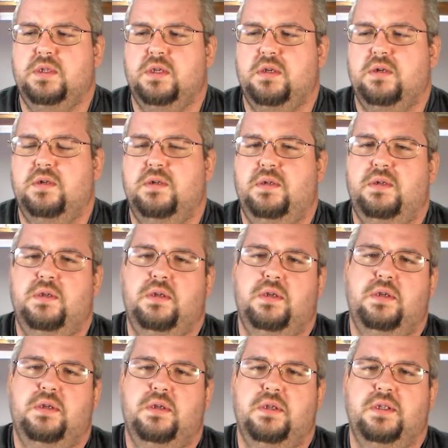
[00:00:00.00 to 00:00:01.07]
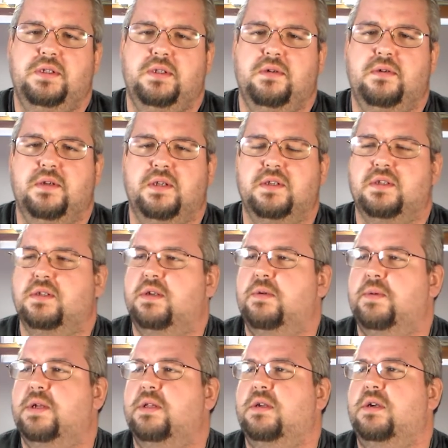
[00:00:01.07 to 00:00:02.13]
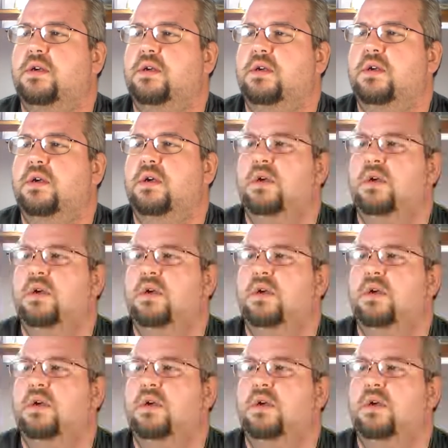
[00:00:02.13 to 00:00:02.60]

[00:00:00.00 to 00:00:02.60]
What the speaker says: So that's all I can say about that.